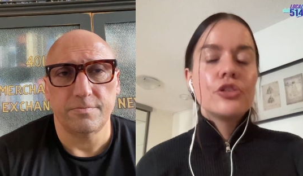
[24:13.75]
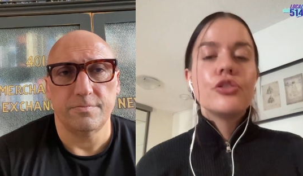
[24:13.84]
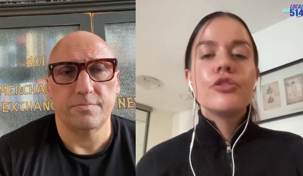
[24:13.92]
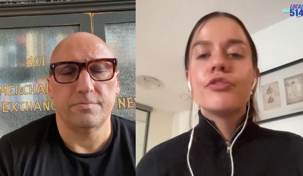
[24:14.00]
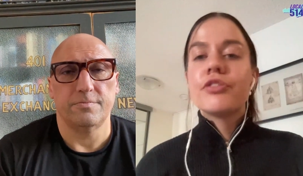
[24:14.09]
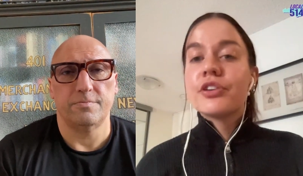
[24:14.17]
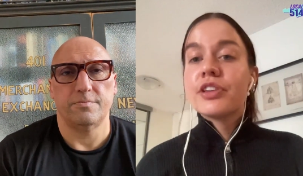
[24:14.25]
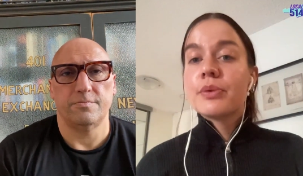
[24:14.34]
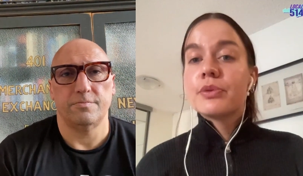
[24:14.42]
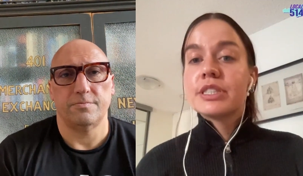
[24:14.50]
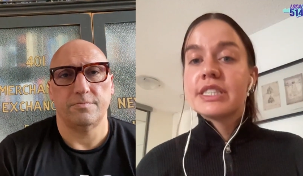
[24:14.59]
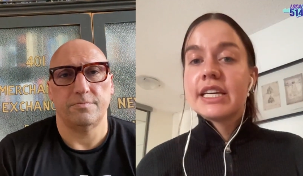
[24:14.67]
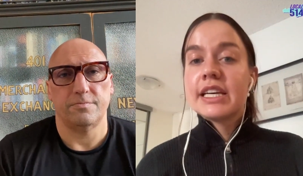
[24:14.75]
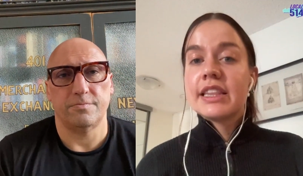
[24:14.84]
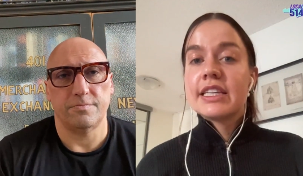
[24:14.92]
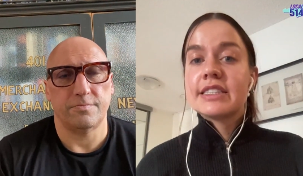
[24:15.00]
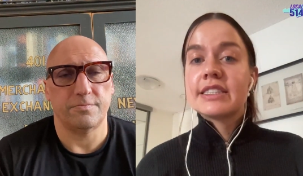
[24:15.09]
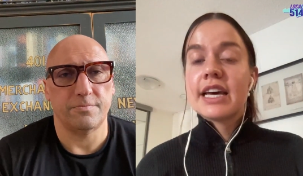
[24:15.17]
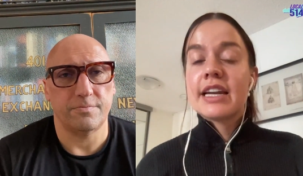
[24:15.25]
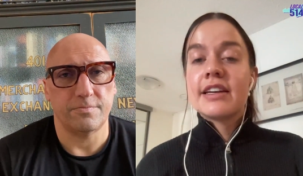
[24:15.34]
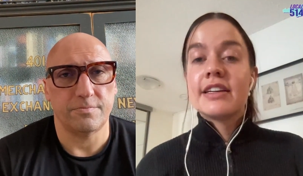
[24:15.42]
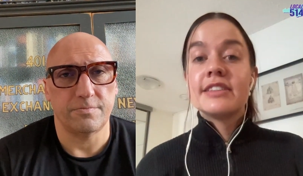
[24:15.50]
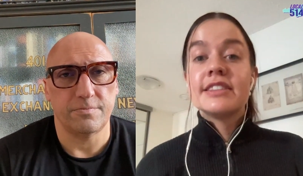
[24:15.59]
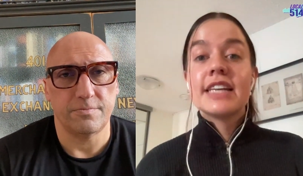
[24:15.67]
Speaker 1: Do you feel that we're seeing this at an
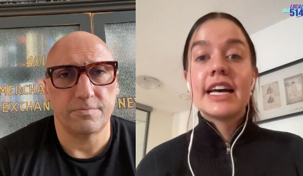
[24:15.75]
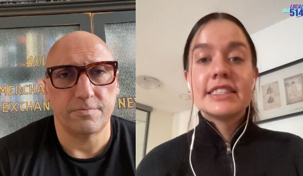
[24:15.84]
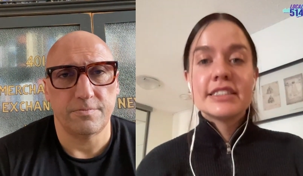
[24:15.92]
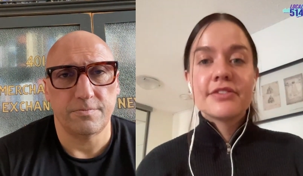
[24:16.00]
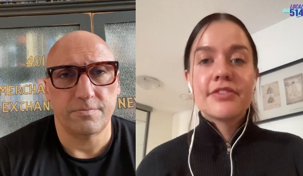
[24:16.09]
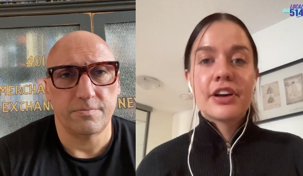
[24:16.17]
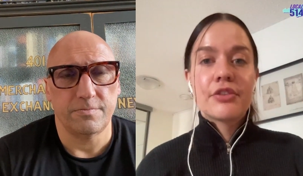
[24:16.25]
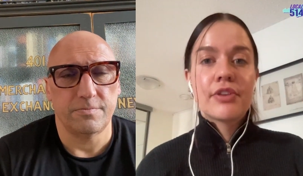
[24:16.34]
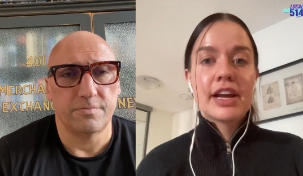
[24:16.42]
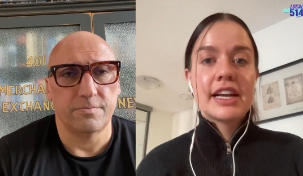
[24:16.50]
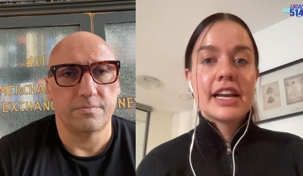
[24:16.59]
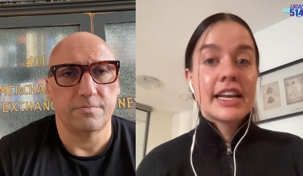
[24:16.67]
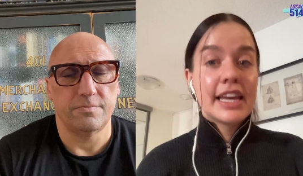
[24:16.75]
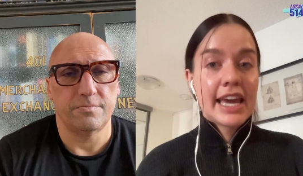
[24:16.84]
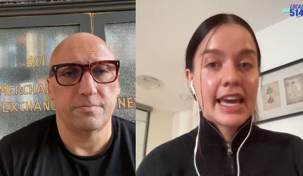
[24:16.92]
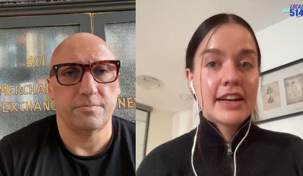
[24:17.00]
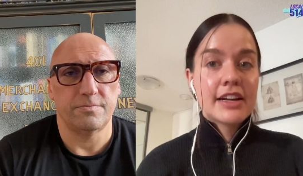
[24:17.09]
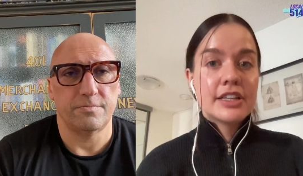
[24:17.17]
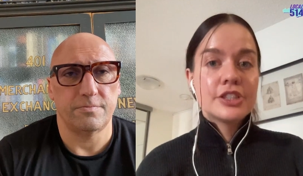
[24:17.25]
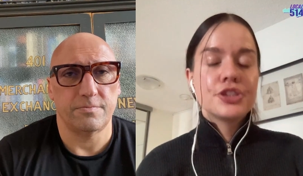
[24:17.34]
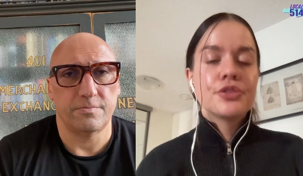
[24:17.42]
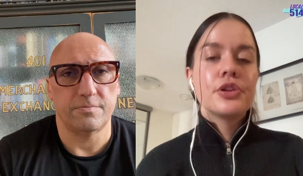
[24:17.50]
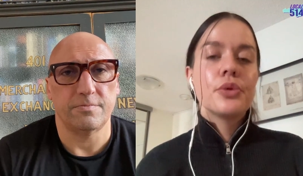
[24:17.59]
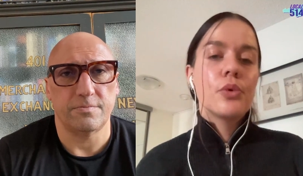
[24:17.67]
intensified rate in Canada
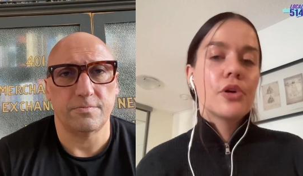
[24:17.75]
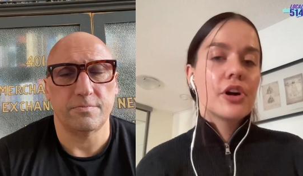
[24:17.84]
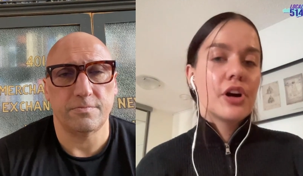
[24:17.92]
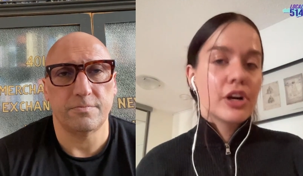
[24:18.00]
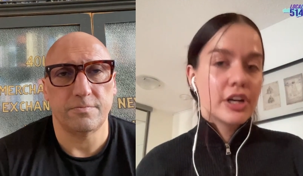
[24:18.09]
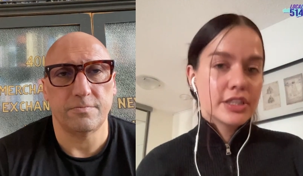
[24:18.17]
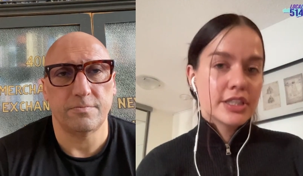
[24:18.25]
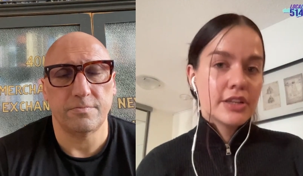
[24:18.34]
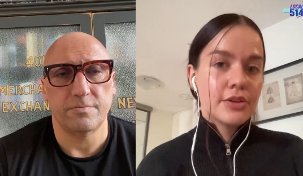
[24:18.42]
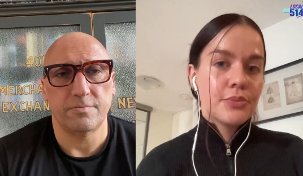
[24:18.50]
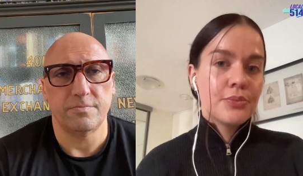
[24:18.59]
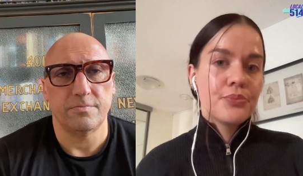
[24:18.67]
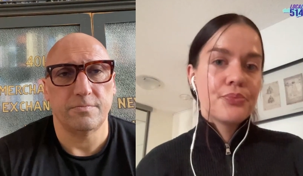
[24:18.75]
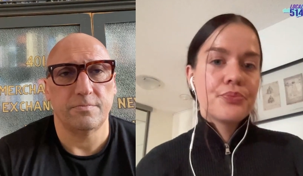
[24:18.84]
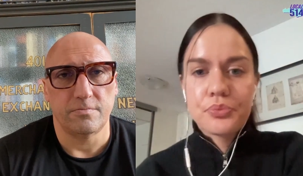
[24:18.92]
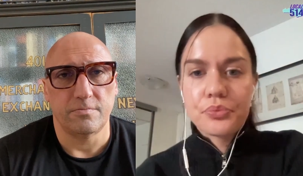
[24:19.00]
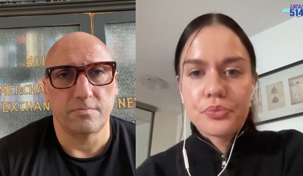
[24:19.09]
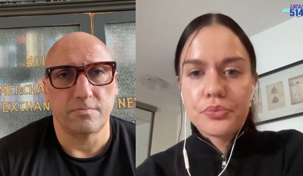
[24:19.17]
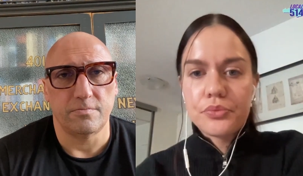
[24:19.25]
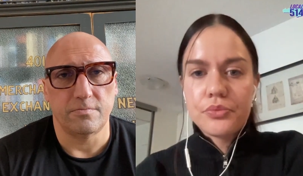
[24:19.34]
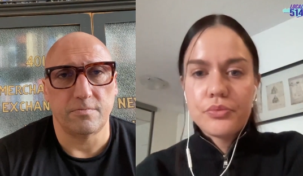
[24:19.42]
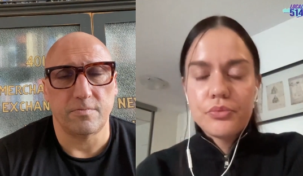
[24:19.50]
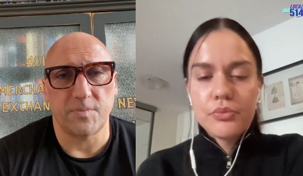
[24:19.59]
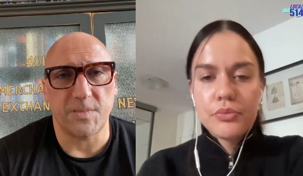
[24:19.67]
during the war on Gaza?
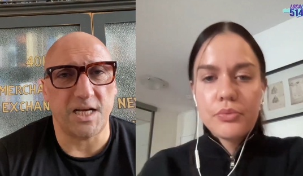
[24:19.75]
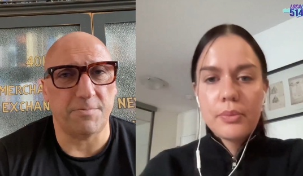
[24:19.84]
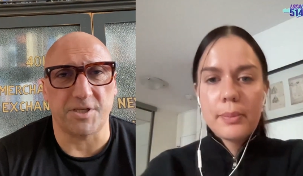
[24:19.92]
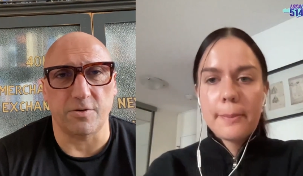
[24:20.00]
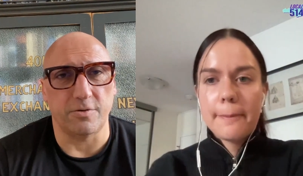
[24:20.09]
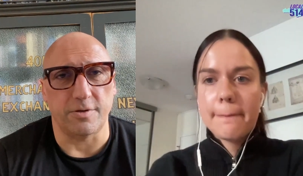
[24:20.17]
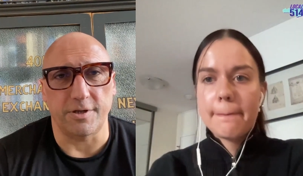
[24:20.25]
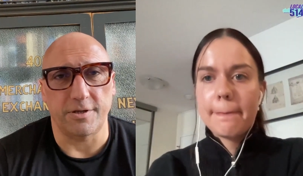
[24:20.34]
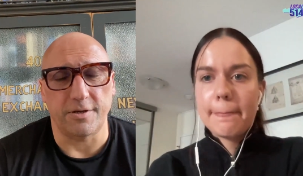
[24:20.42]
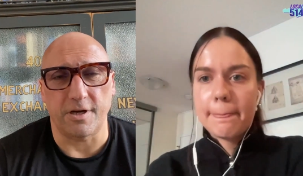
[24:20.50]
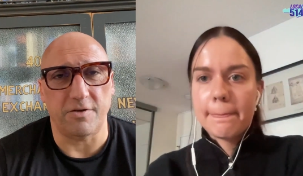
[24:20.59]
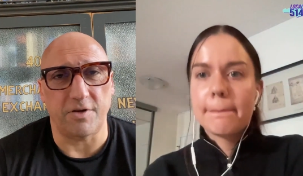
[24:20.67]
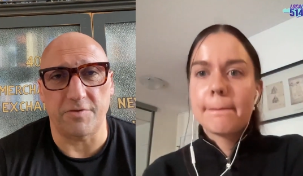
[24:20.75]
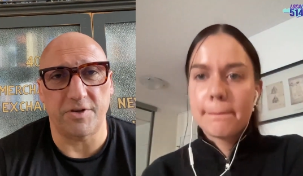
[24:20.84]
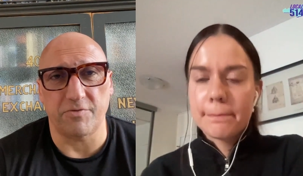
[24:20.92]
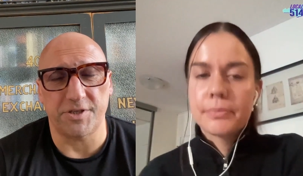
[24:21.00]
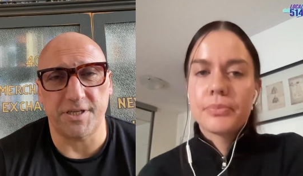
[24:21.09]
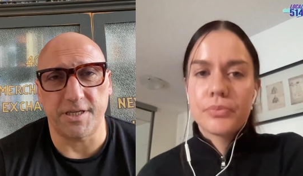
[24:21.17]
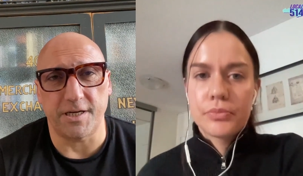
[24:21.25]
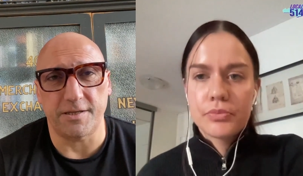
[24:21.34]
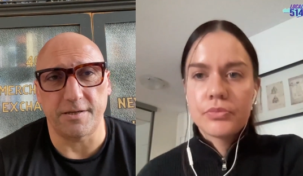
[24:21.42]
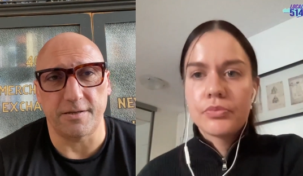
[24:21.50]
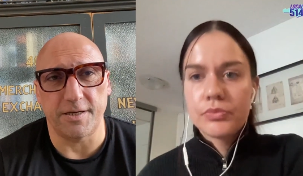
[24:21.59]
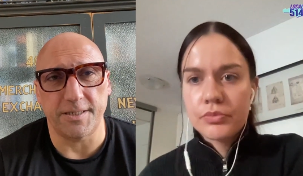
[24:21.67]
Speaker 2: Absolutely. I, have never seen
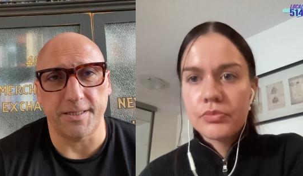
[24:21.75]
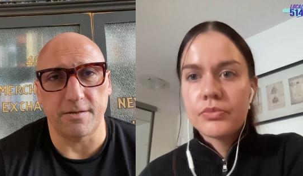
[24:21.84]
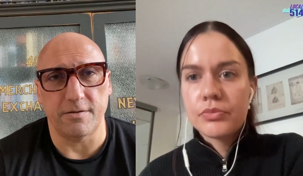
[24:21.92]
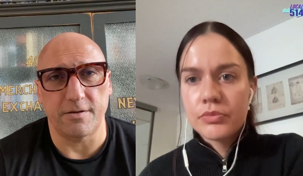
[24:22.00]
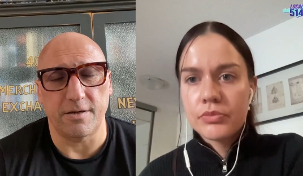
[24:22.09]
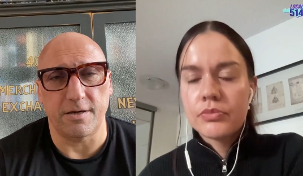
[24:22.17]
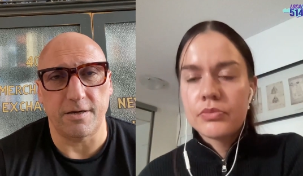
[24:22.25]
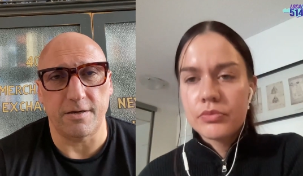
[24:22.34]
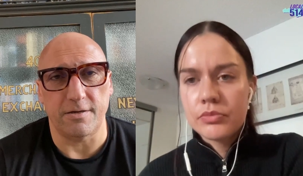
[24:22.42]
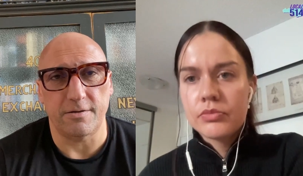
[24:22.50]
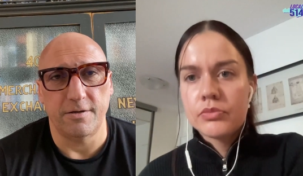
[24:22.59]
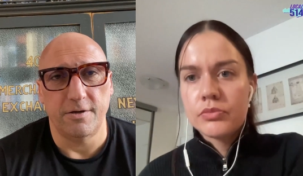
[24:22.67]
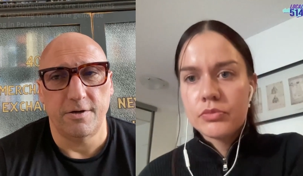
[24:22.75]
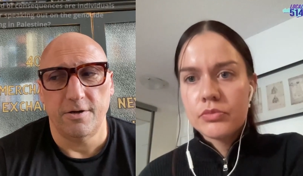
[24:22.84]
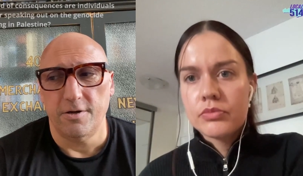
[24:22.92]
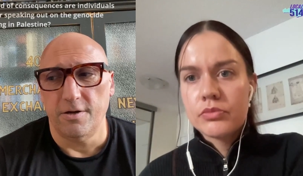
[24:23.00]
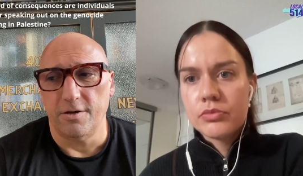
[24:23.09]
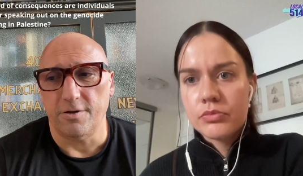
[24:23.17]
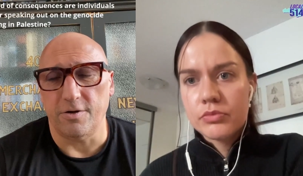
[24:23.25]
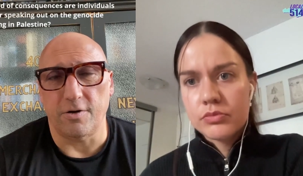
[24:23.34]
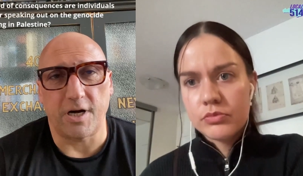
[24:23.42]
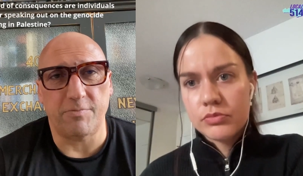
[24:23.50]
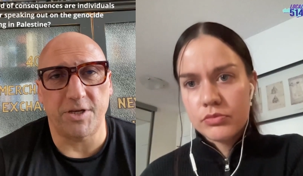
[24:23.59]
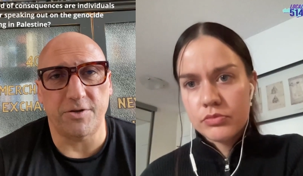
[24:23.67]
anything like it. Uh, you know,
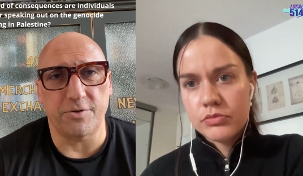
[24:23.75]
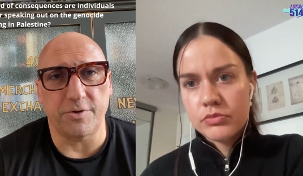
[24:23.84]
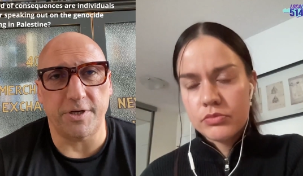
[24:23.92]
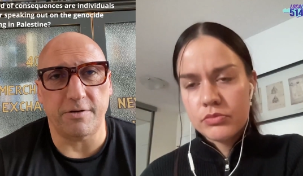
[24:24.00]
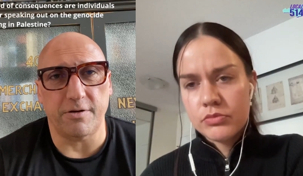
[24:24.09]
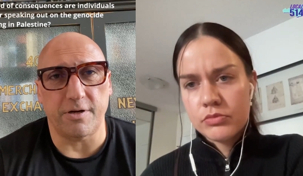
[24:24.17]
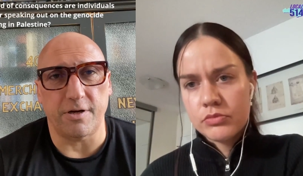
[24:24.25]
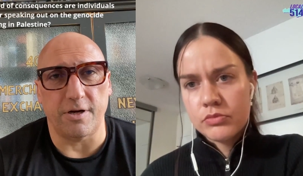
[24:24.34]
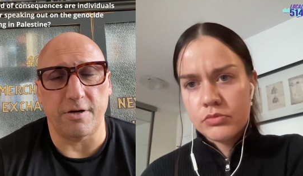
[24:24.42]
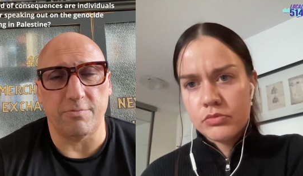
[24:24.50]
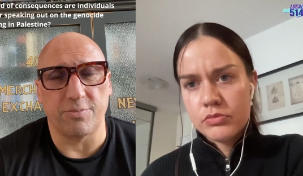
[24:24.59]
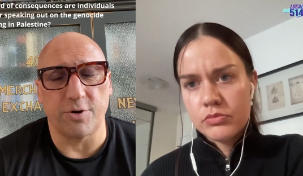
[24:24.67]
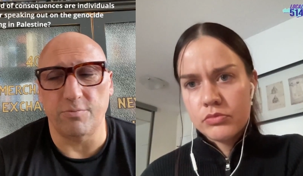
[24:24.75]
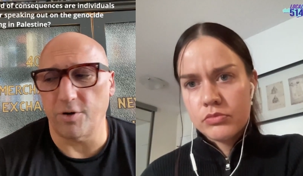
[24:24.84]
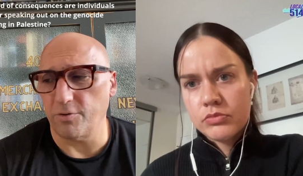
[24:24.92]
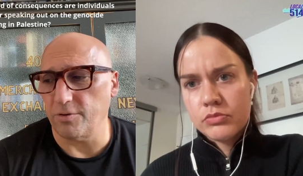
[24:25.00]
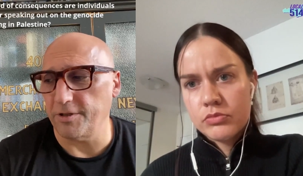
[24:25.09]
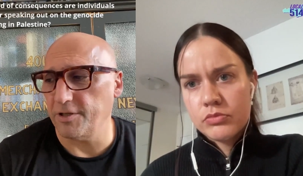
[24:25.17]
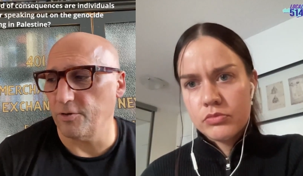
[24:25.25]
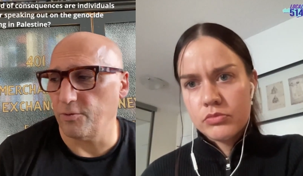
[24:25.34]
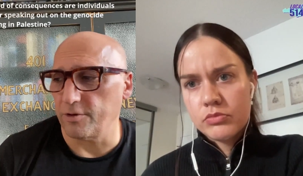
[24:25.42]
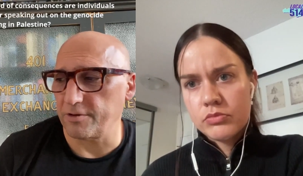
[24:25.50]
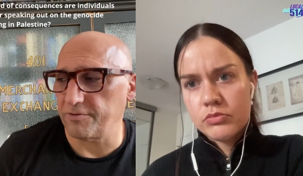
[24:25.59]
I've been doing uh, pro bono legal work